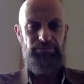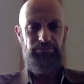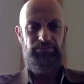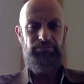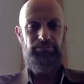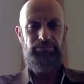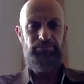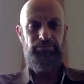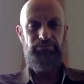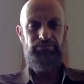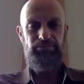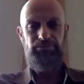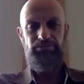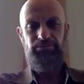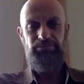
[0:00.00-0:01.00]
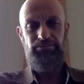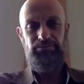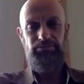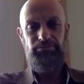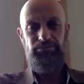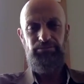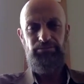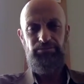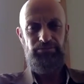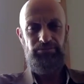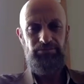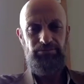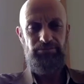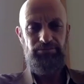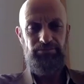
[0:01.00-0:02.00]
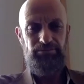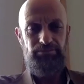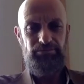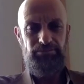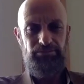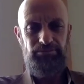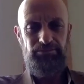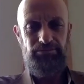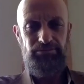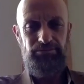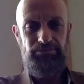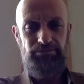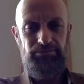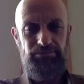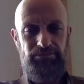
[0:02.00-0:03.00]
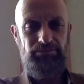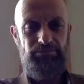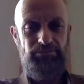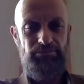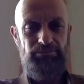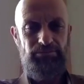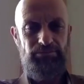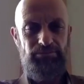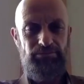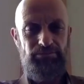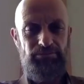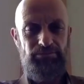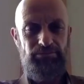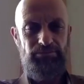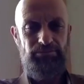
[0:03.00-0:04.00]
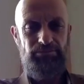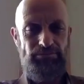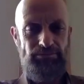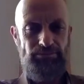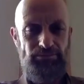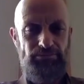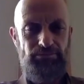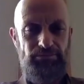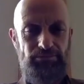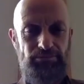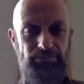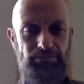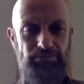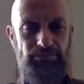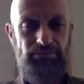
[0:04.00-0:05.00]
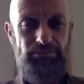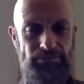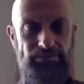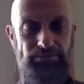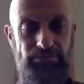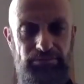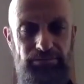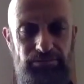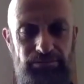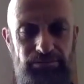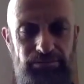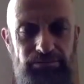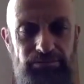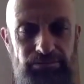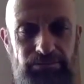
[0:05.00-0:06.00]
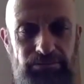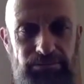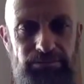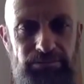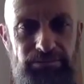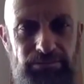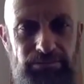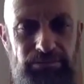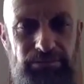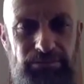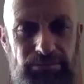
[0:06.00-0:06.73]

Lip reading: This person isn't speaking.